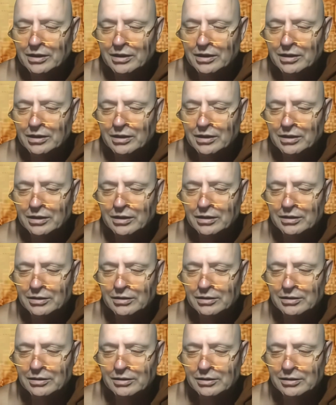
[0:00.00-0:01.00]

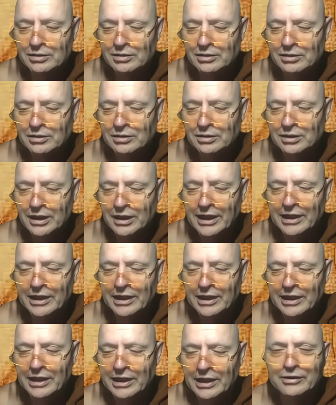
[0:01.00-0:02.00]
uh,
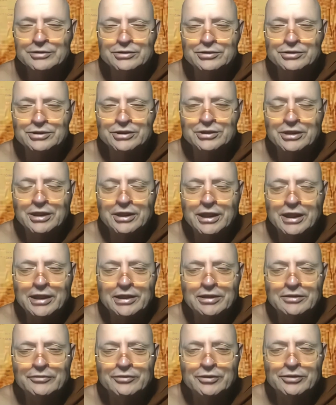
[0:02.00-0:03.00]
arrogance and
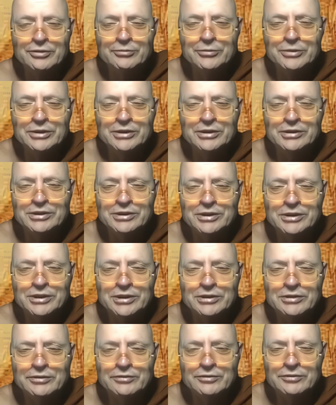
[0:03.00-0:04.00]
lack of
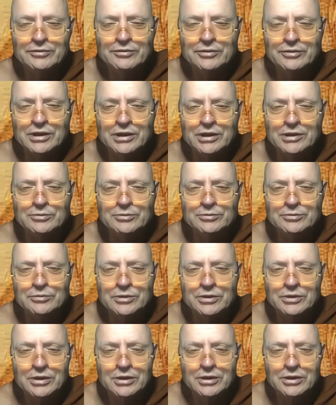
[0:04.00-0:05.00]
humility um,
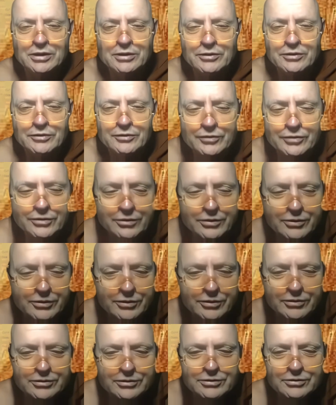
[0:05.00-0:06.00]
for
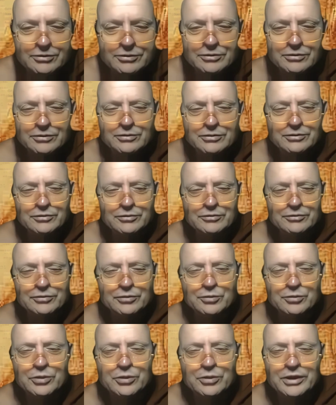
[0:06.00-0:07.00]

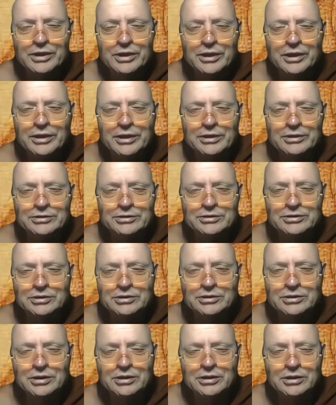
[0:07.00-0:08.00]
for what it is.
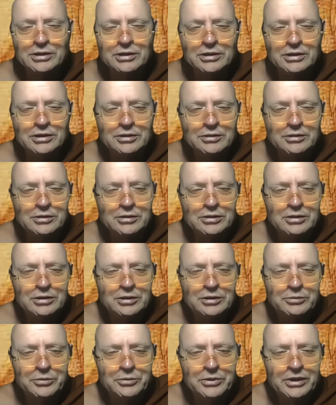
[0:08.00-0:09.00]

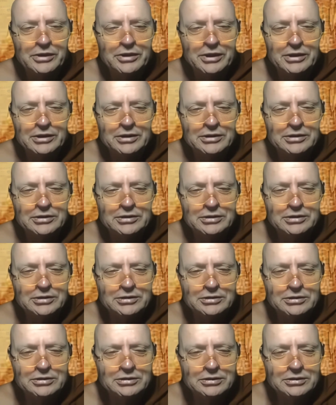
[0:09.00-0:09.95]
But I think that that